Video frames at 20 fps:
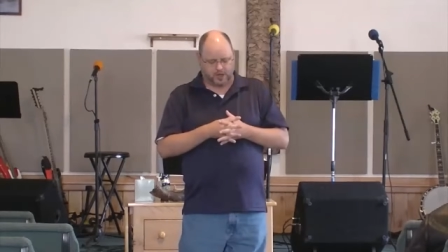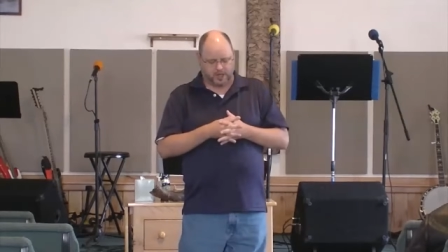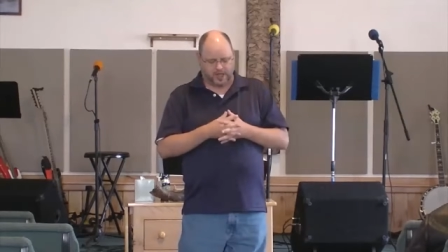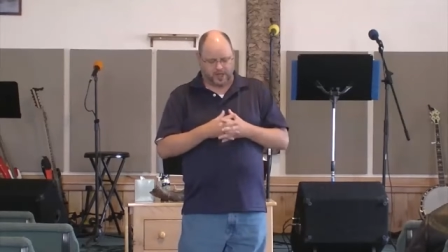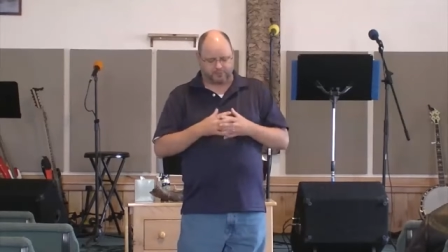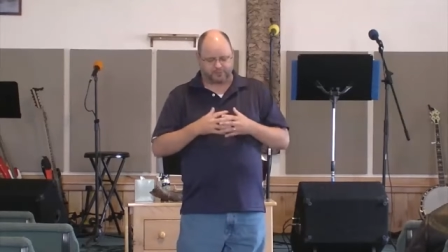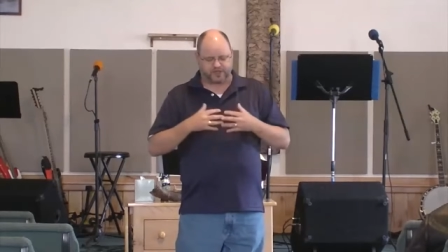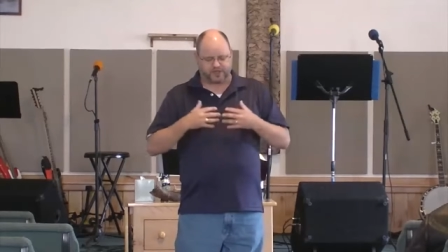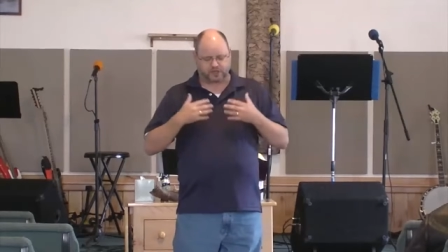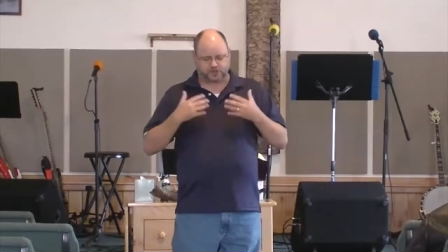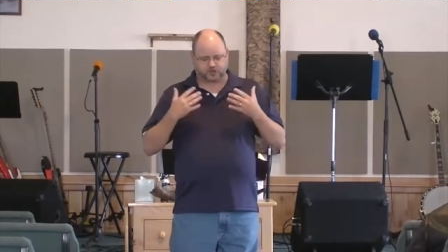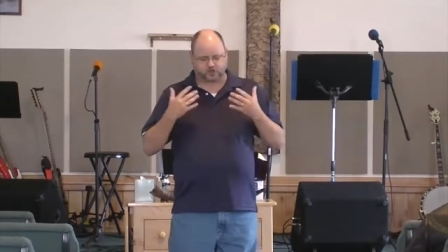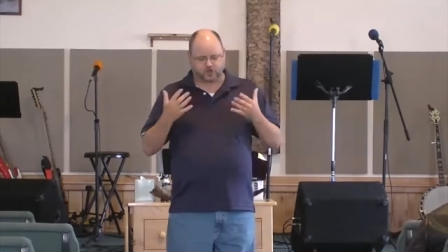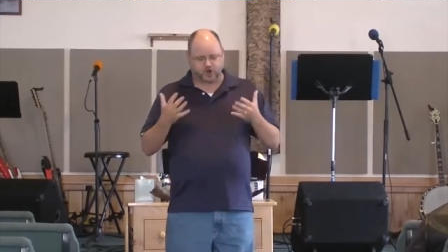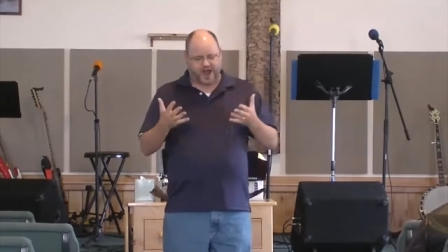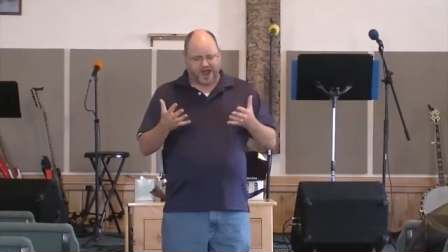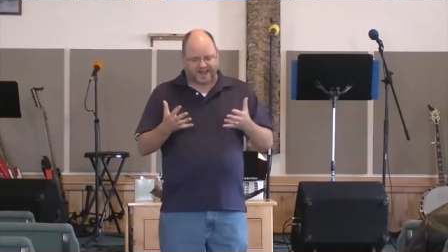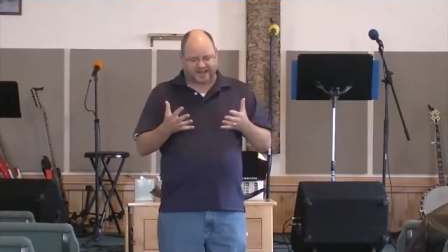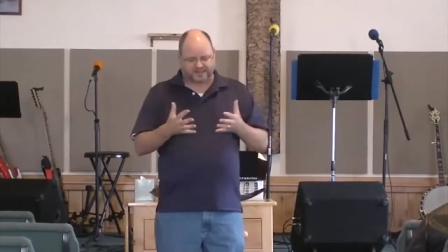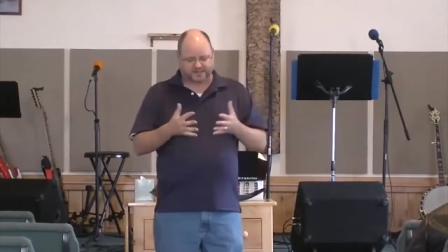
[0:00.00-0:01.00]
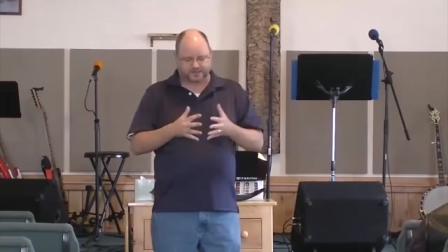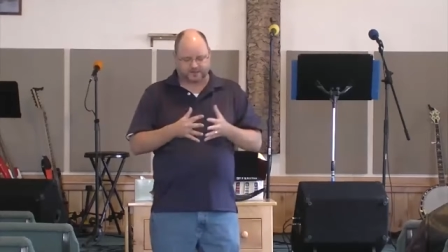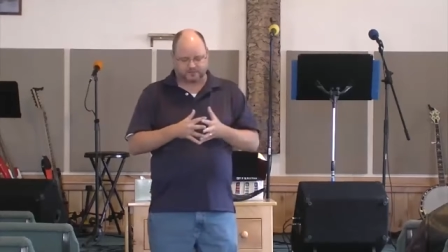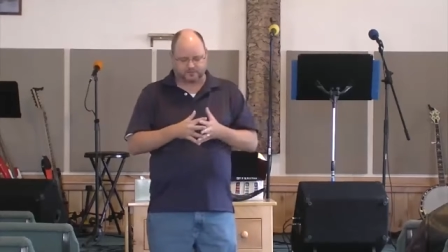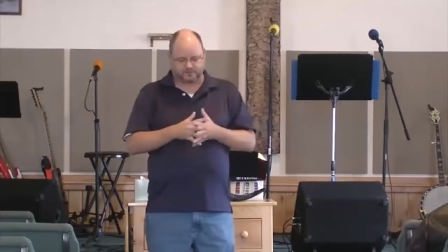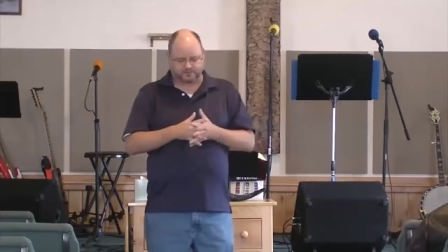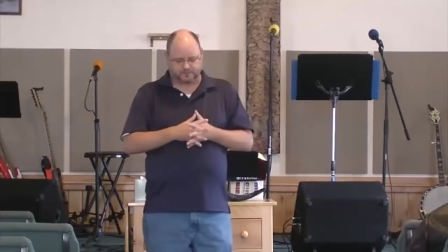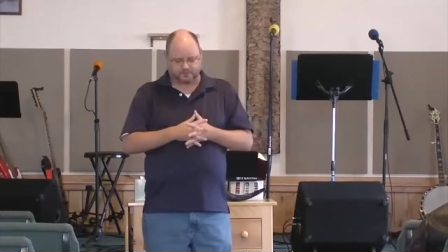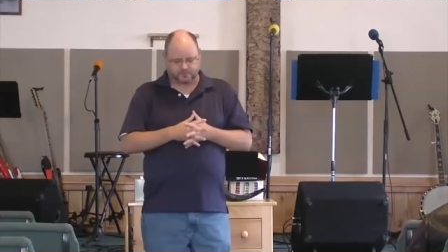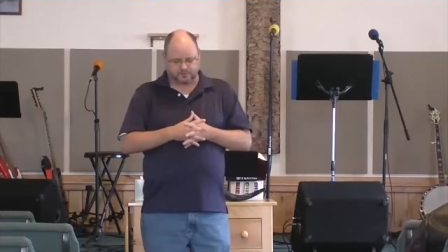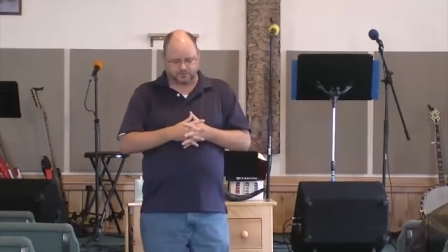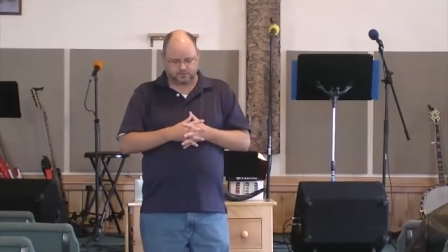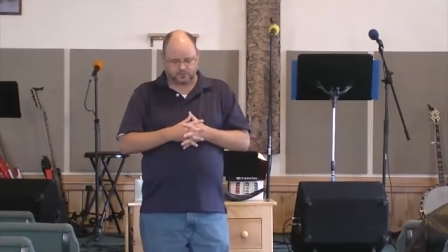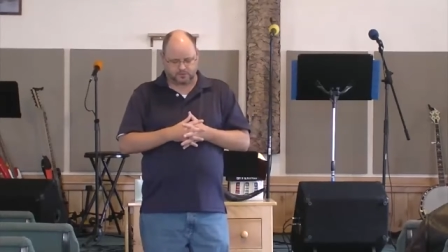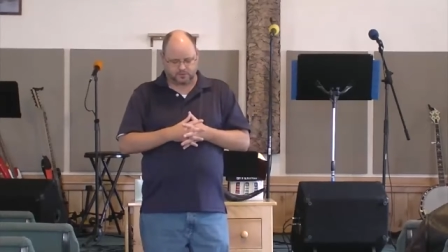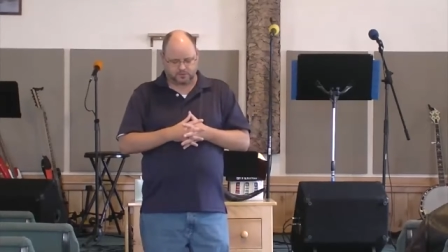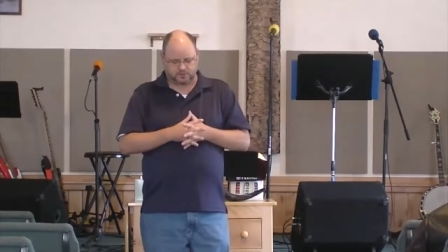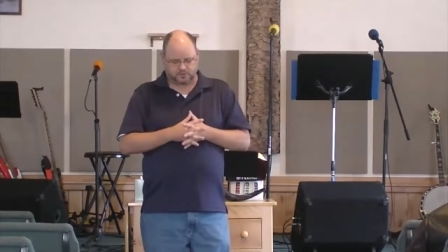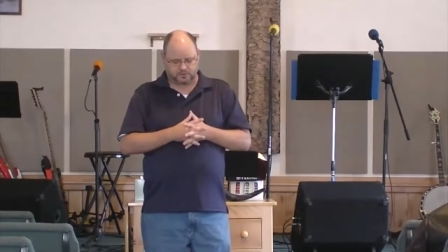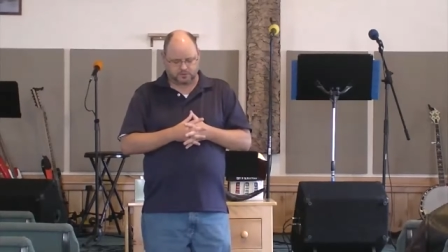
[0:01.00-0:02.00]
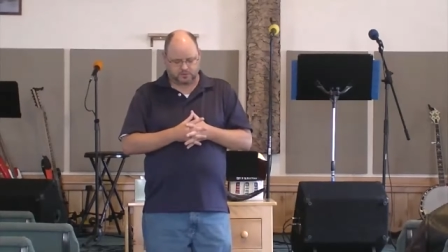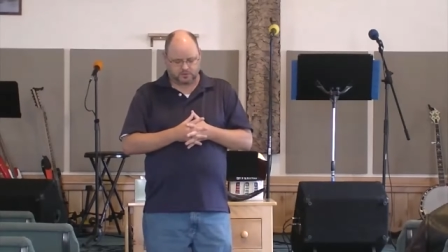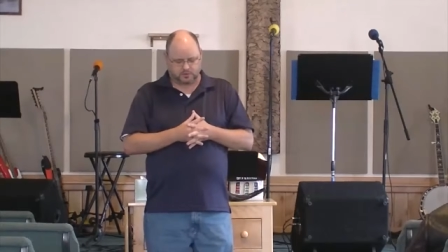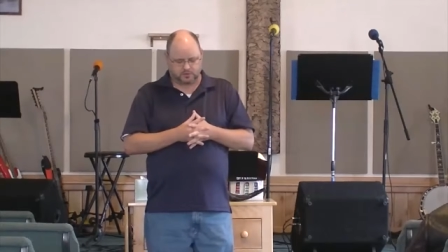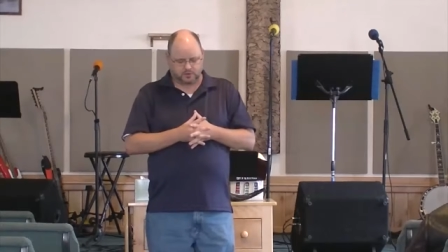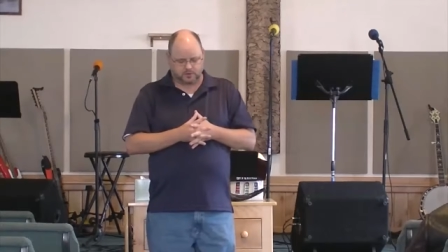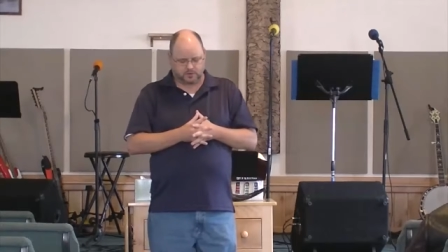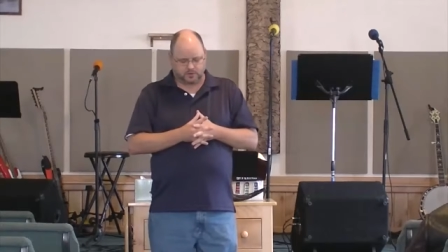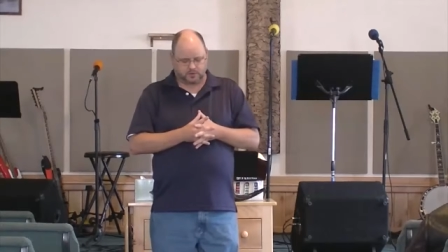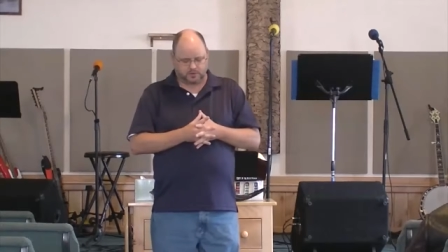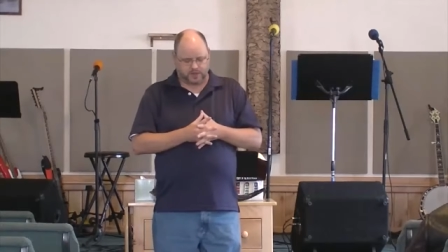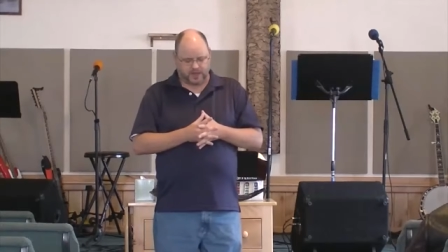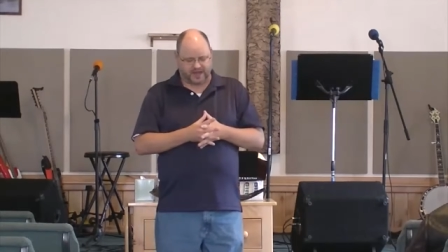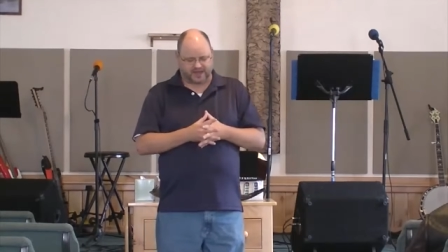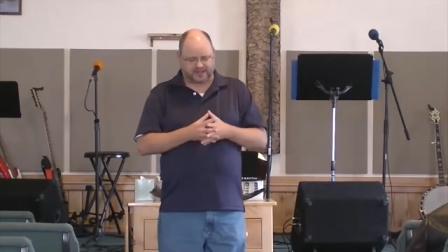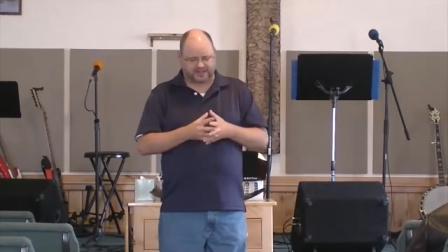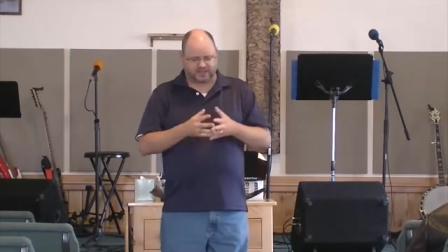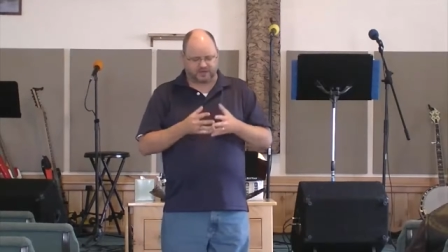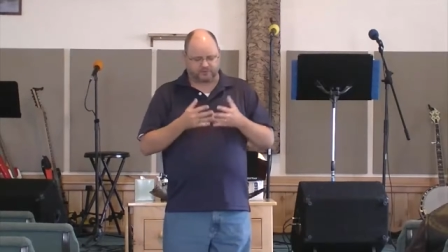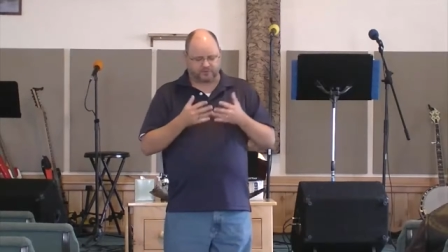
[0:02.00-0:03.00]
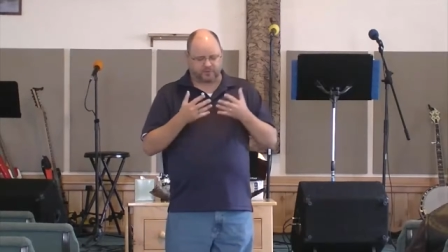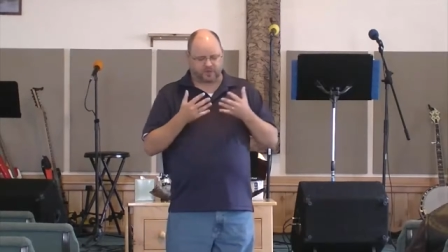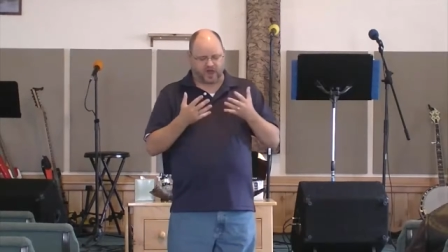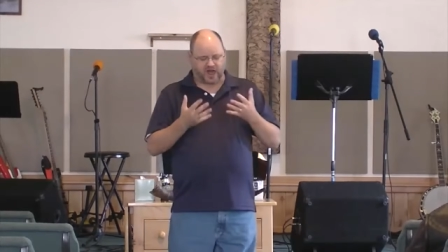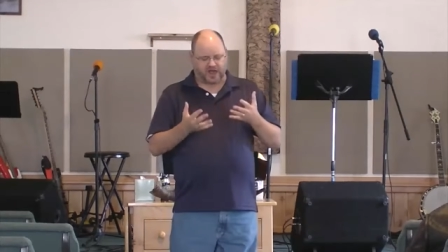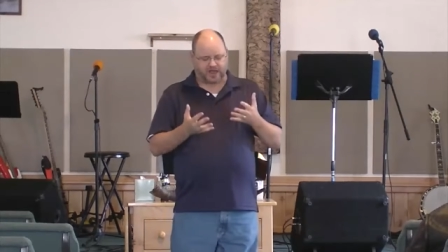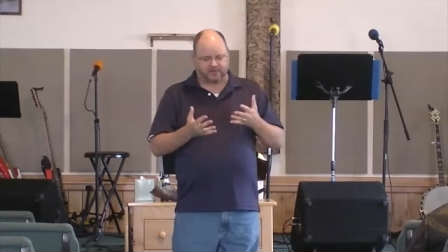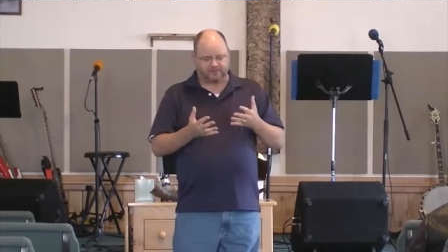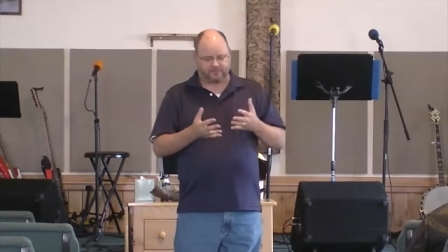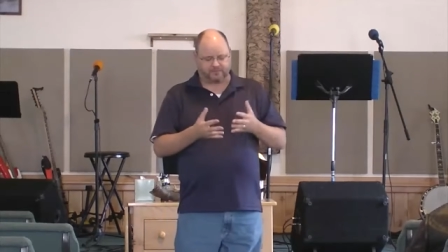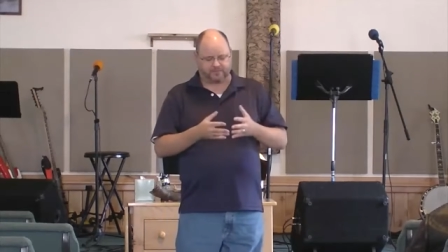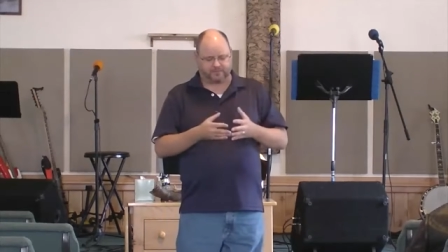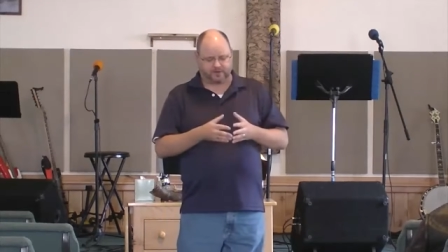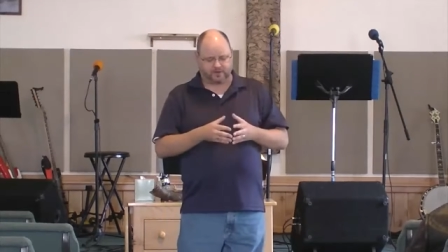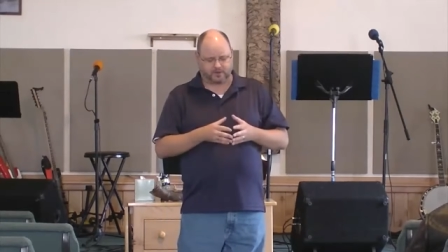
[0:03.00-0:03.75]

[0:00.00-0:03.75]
and be attractive and give life.